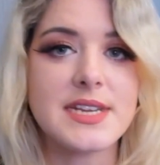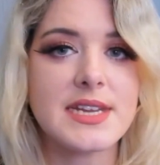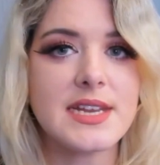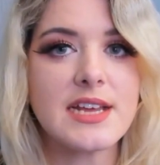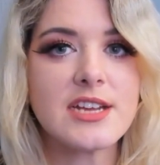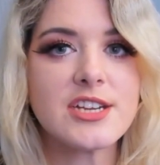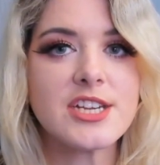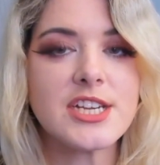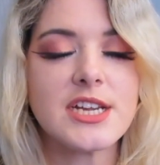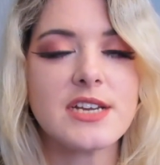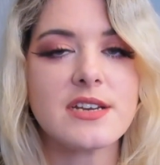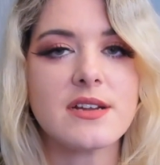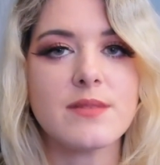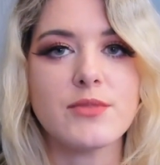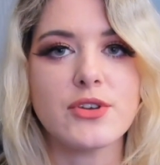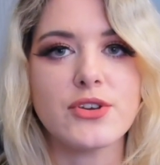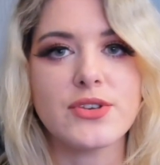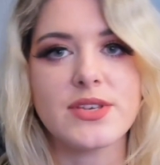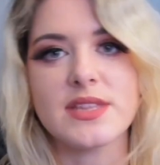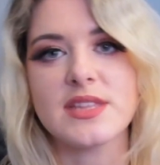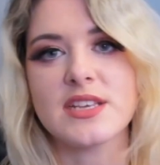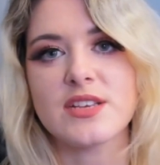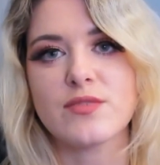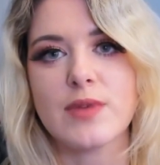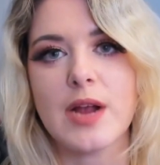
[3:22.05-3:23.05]
actually end up
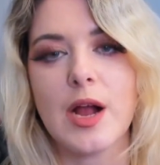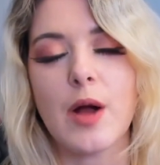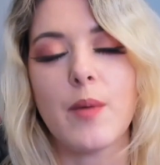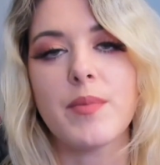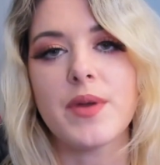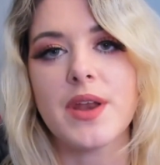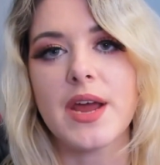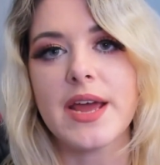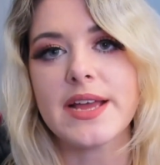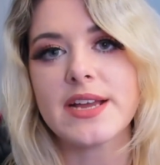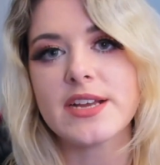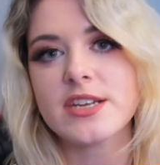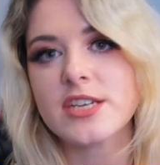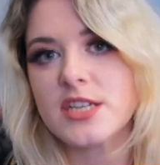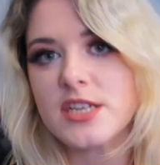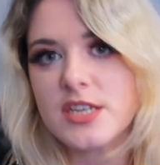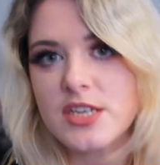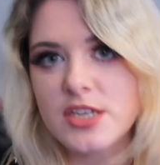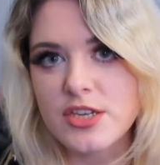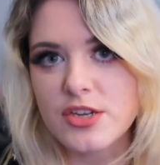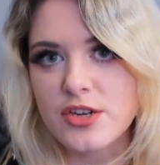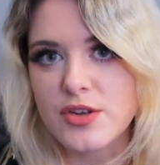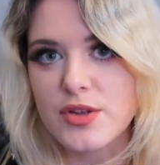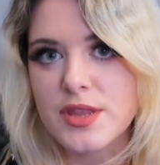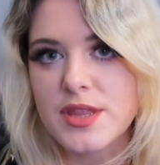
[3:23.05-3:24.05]
losing this round, but I actually
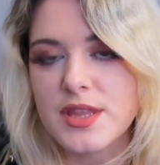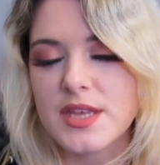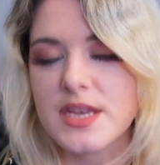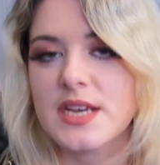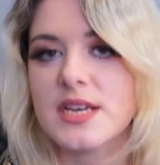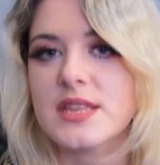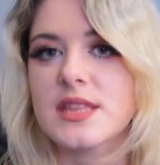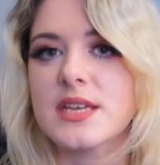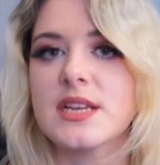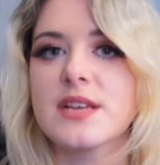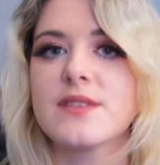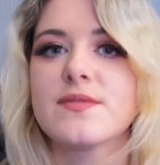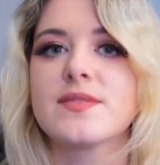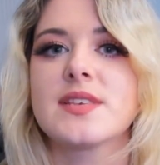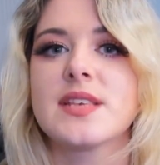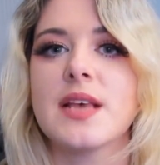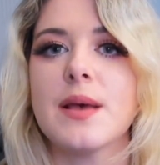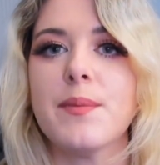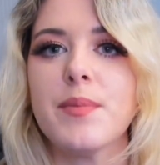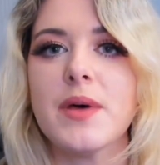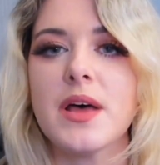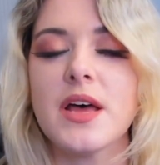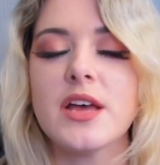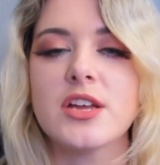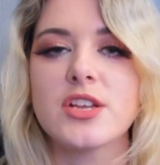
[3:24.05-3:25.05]
do think that if
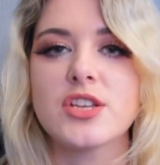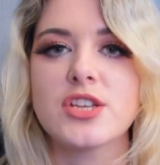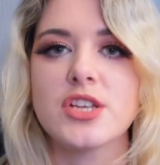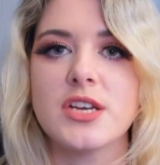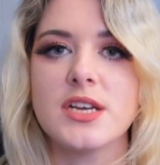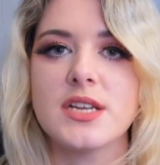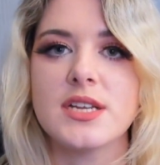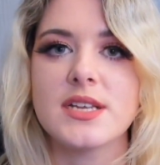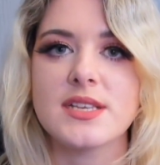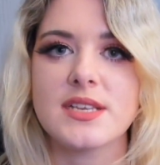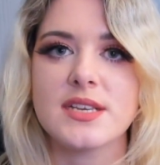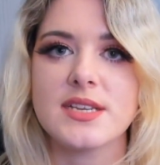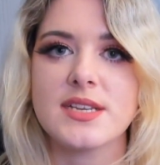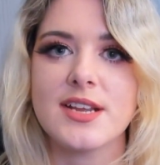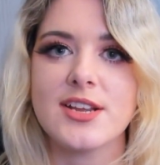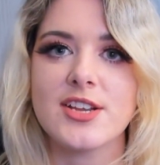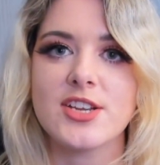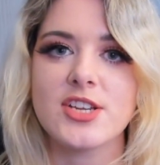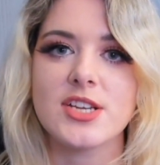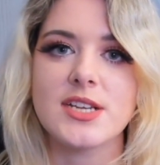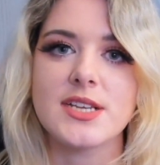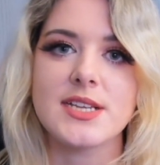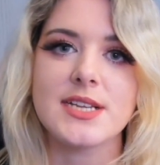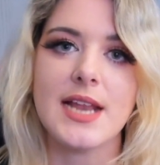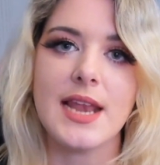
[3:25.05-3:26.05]
Zeppa had turned his
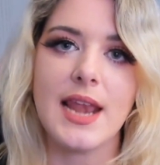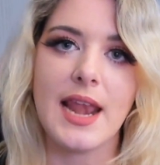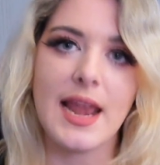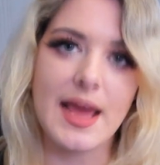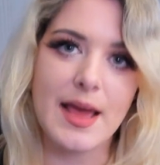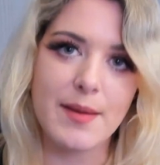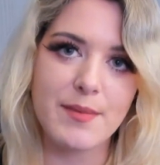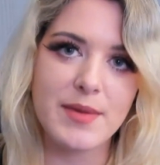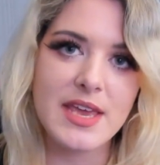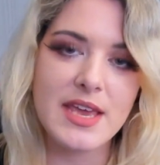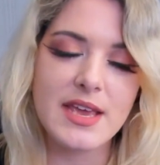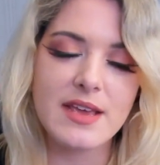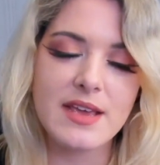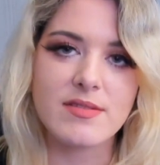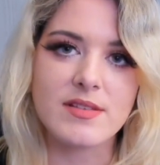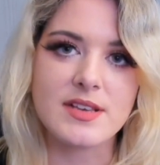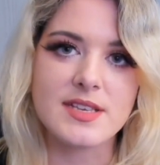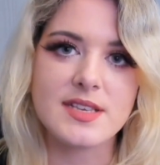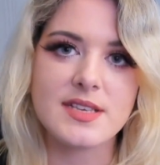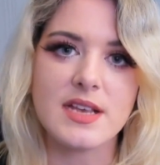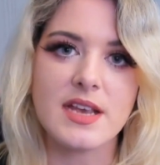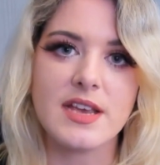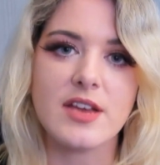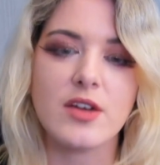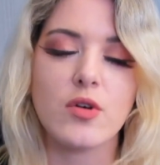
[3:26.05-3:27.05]
attention to Lami in the
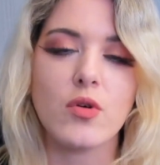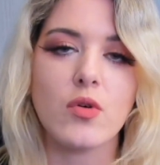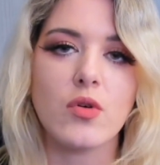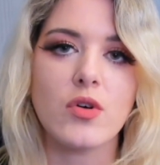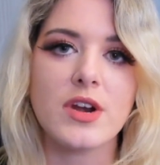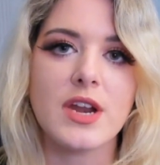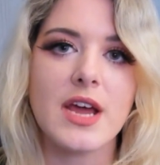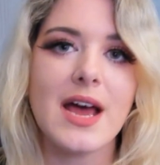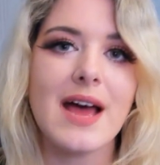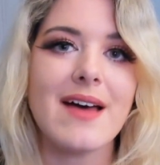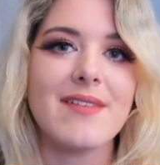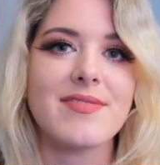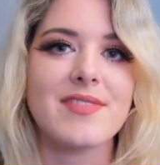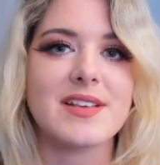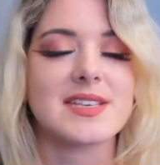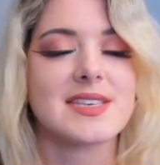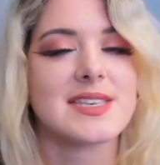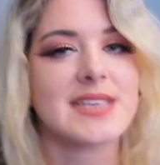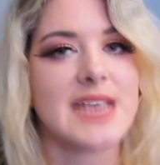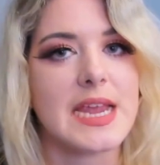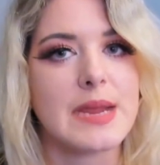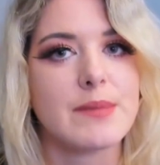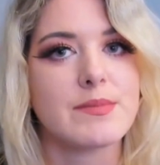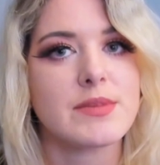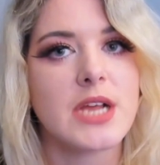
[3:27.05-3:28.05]
site corner at the
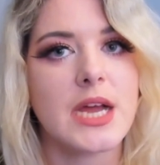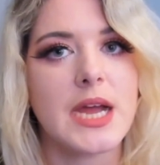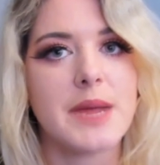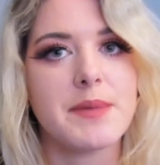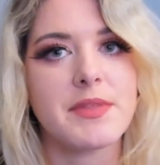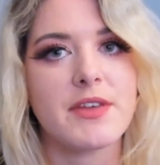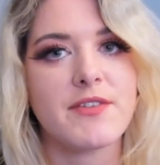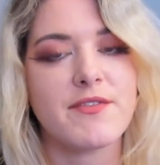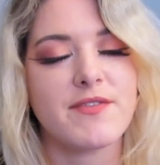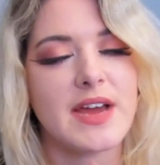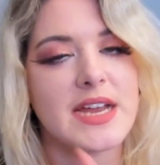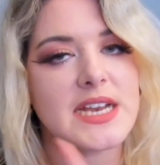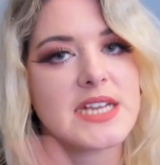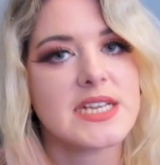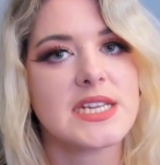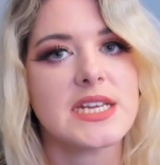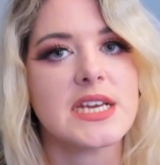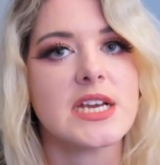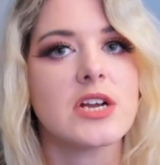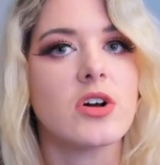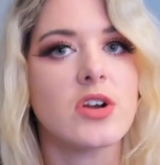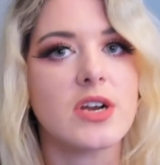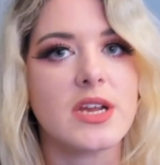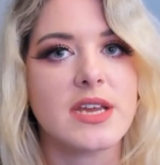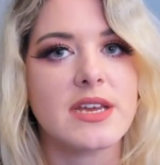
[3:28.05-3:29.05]
same time that Vanity
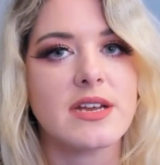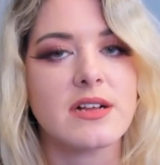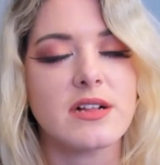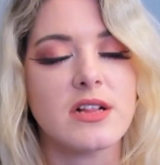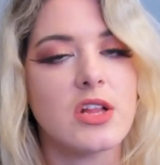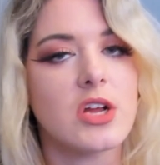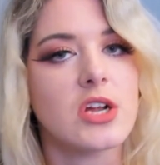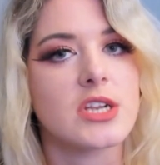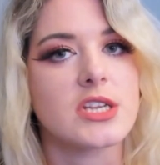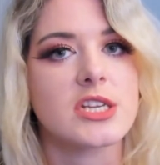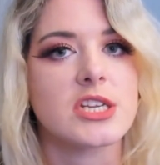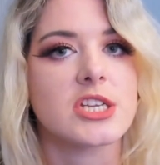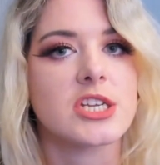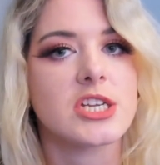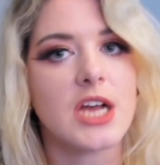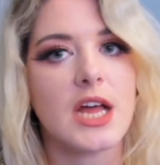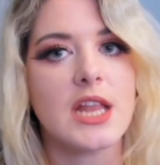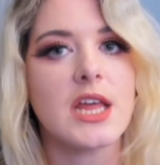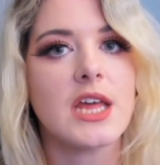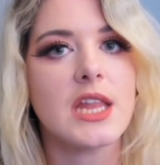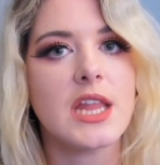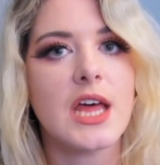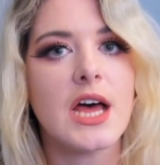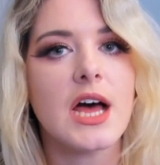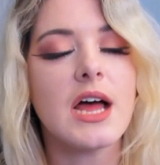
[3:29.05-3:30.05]
got a kill onto
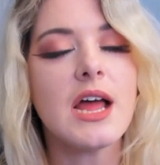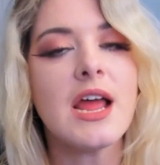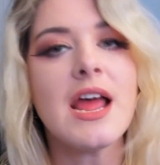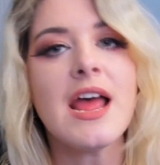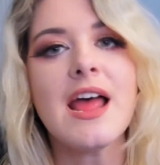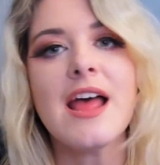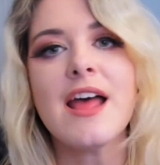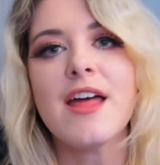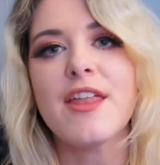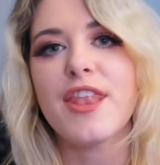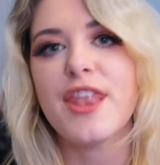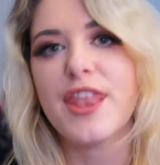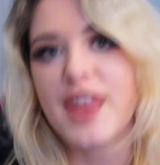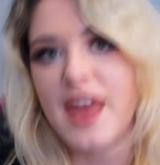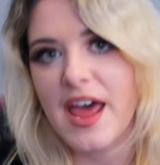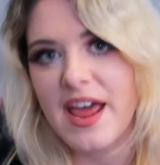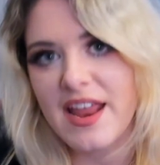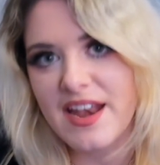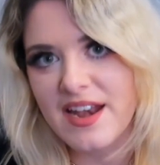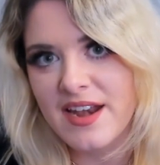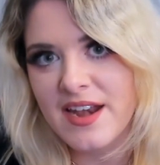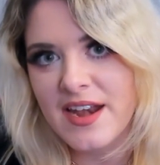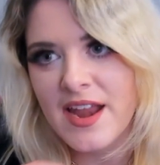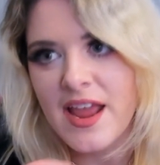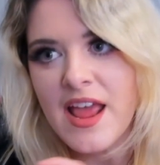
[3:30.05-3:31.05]
Chalala,
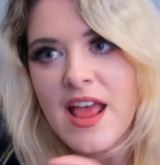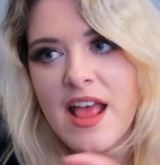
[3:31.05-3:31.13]
then